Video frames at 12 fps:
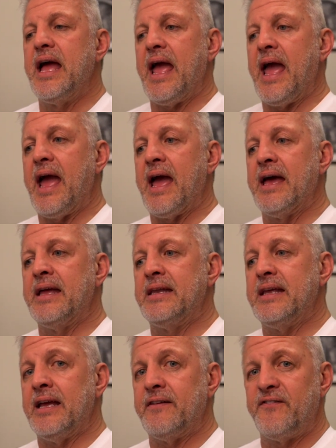
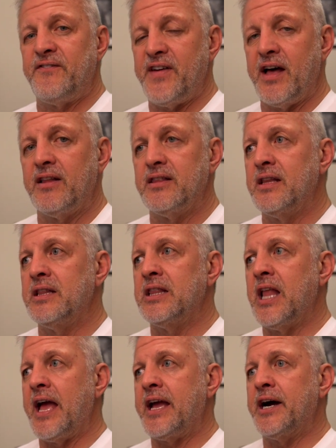and it felt
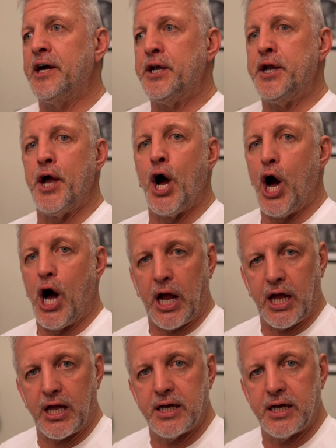like a dog